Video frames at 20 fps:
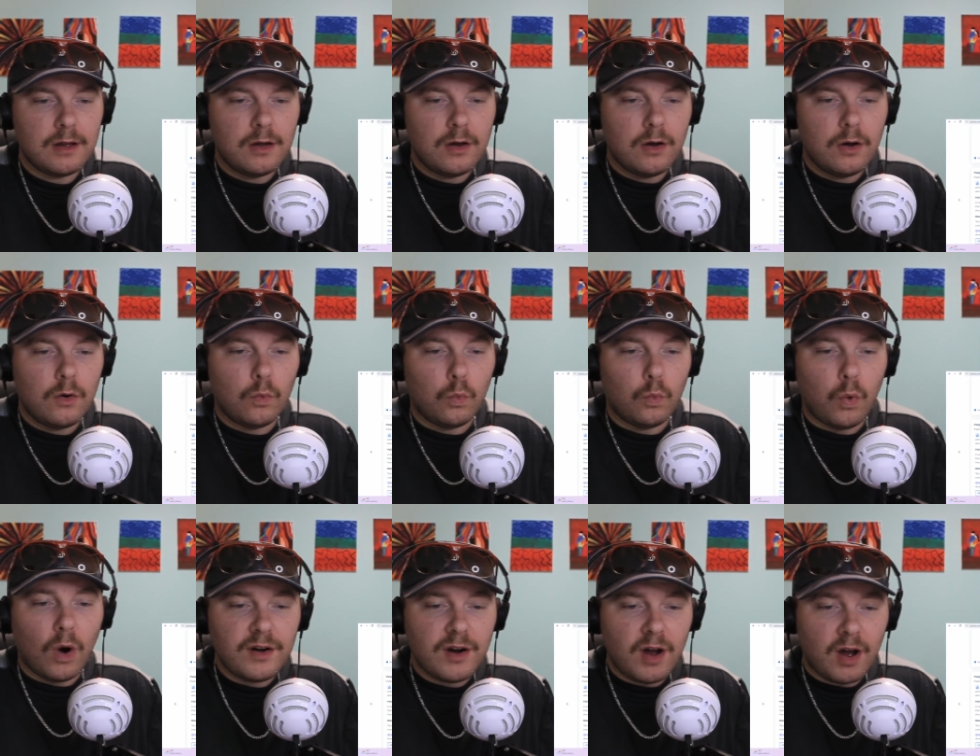
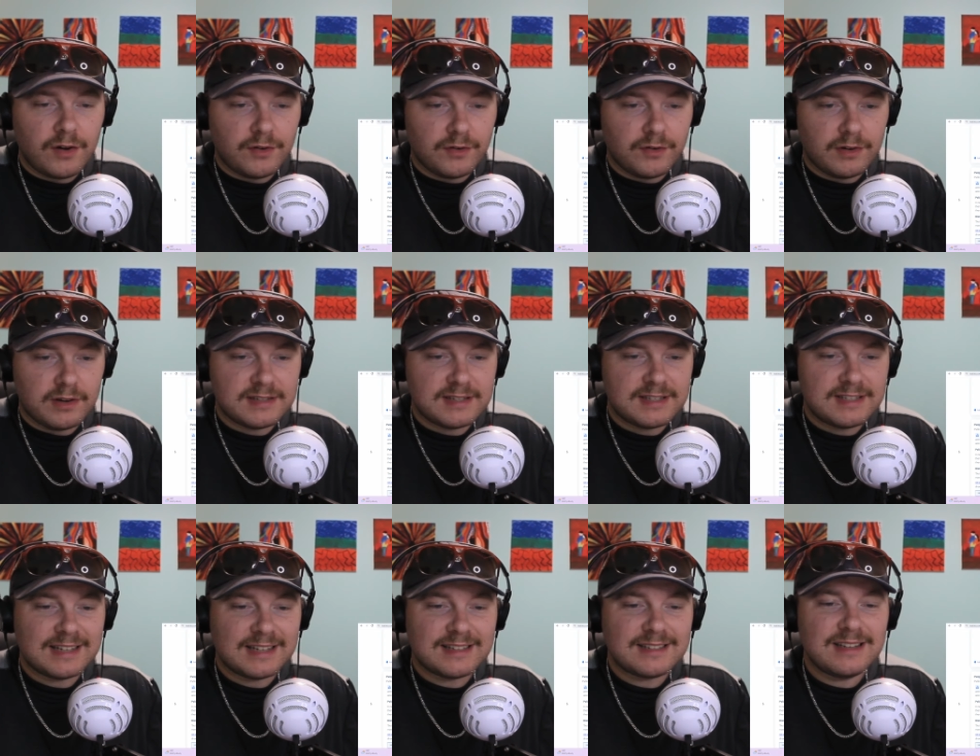
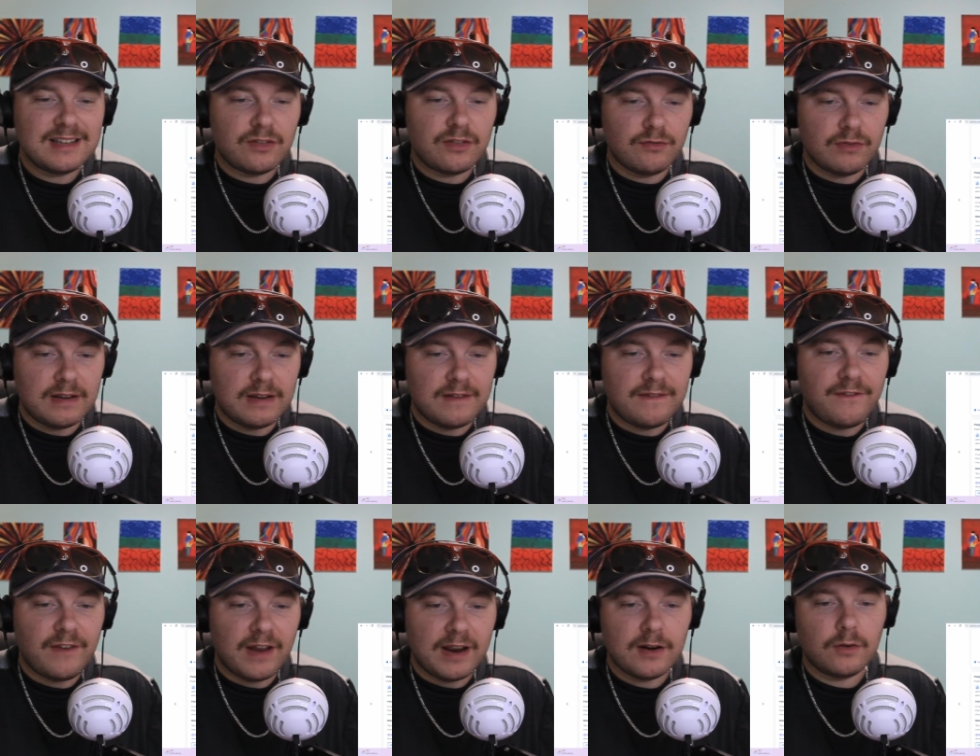163
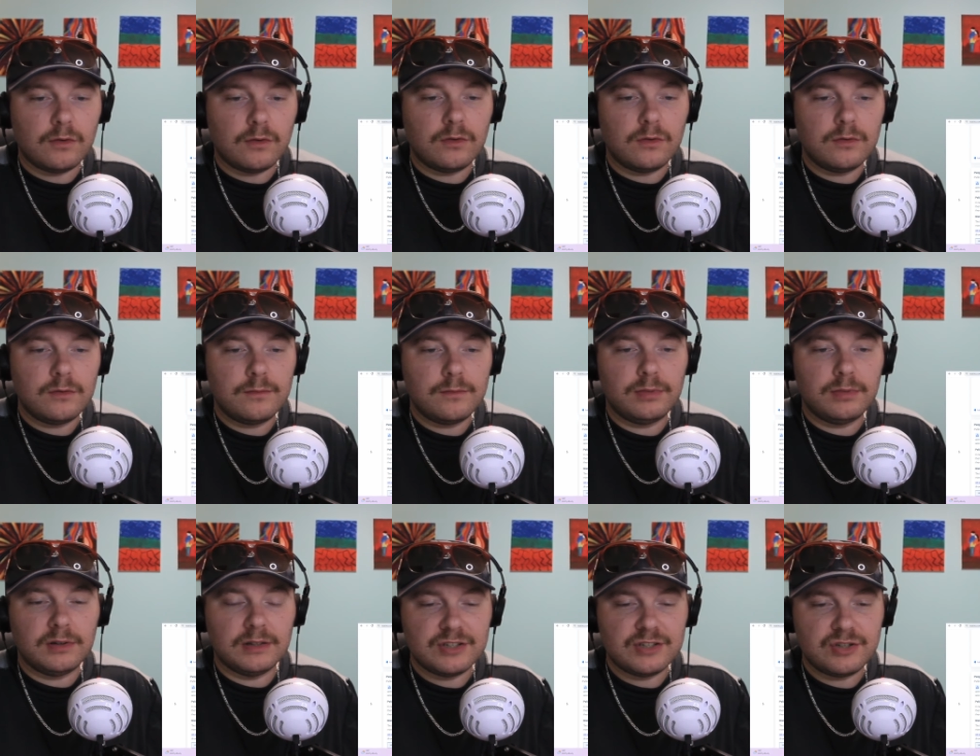fatal
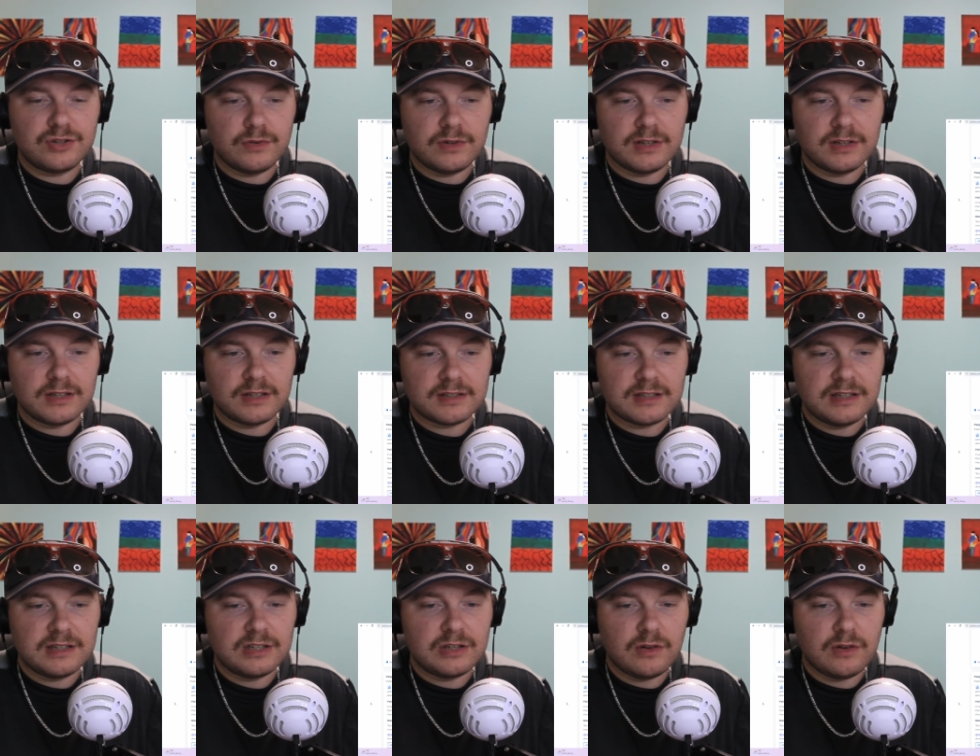police shootings
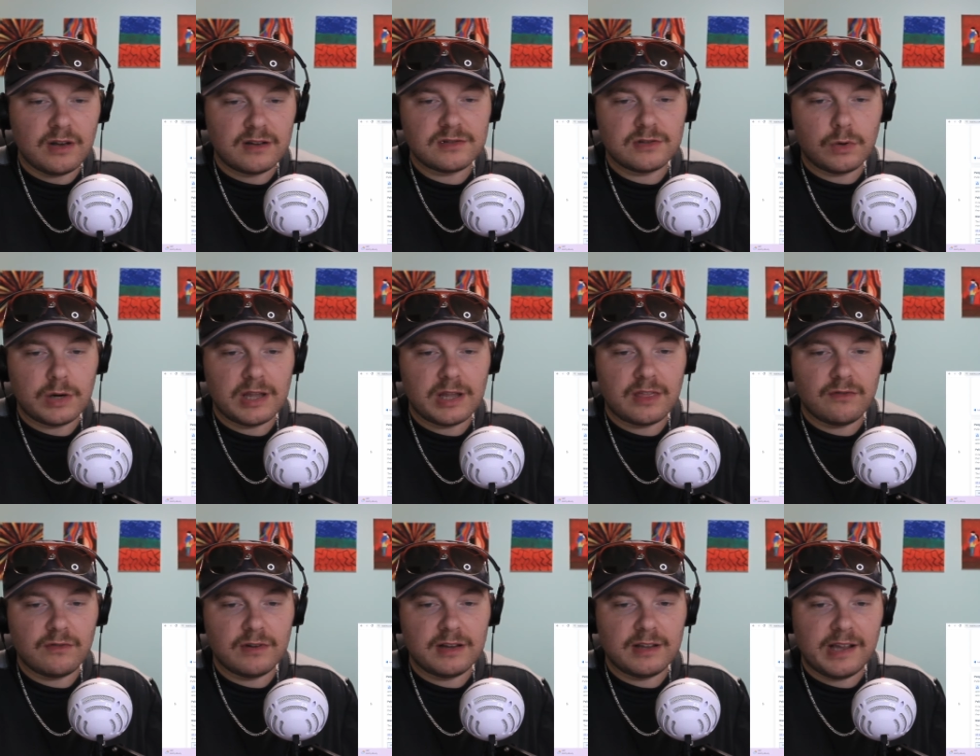in
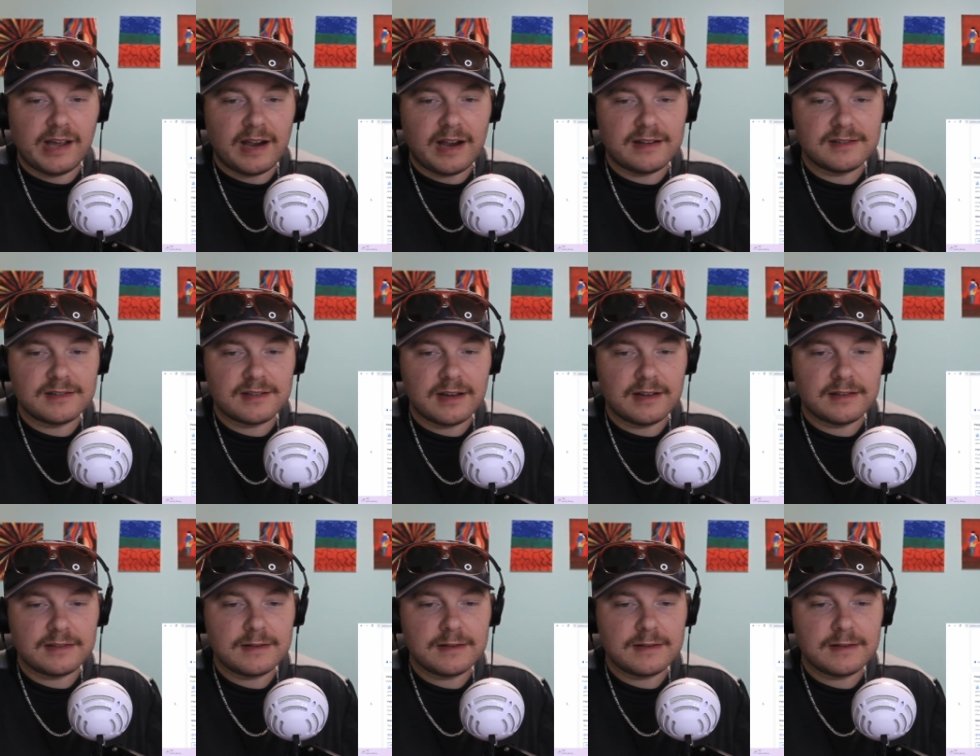2023 in the United States.